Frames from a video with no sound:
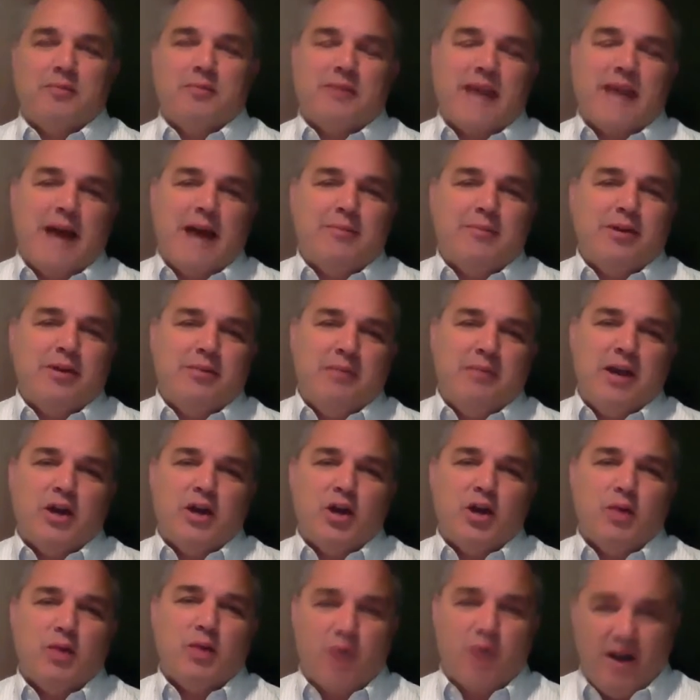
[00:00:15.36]

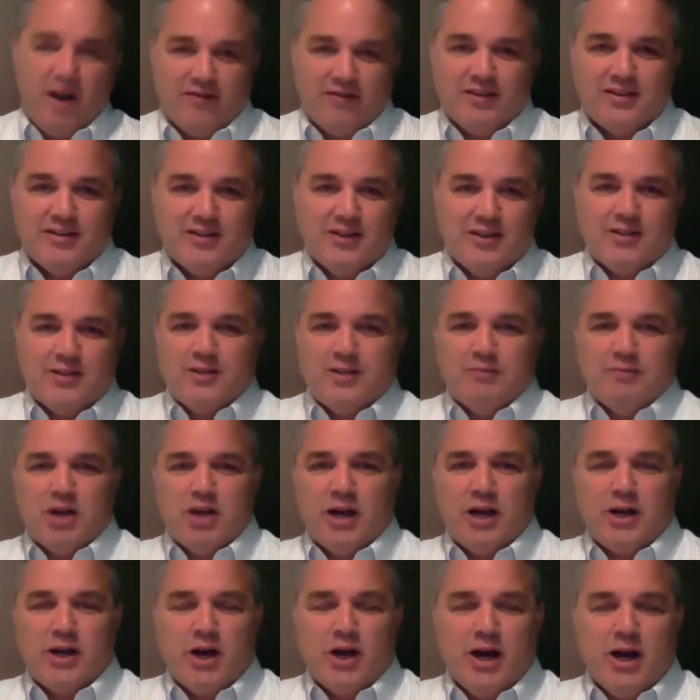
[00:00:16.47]

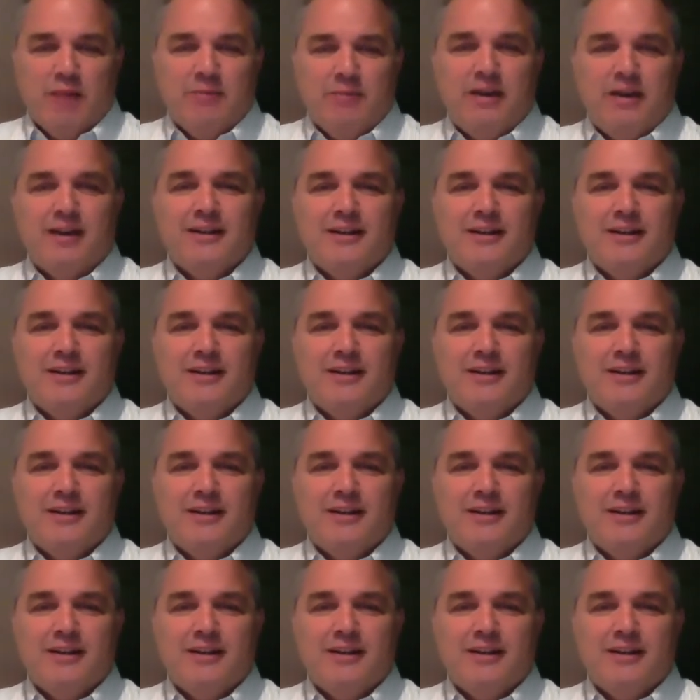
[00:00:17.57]
Cabinetmakerprofitsystem.com.